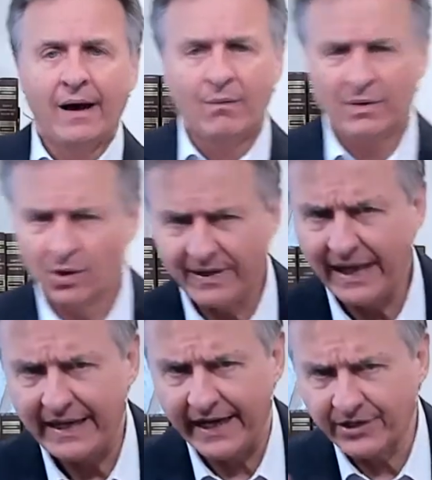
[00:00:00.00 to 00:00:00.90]
Well,
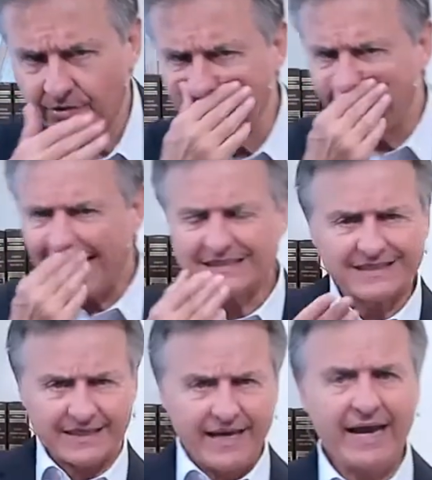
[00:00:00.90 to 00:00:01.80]
okay, Andrew, if that's
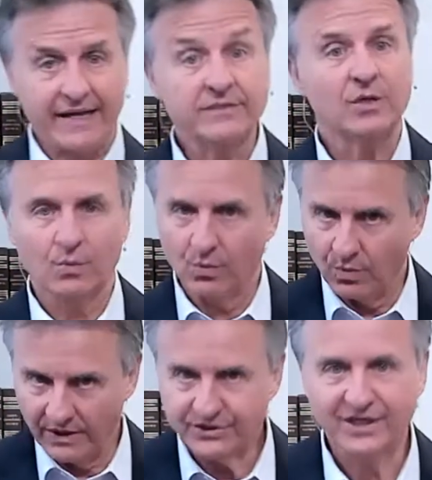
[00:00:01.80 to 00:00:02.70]
the case,
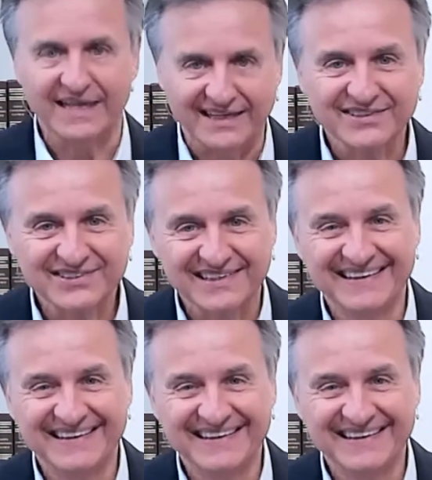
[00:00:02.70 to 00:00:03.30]
which it is,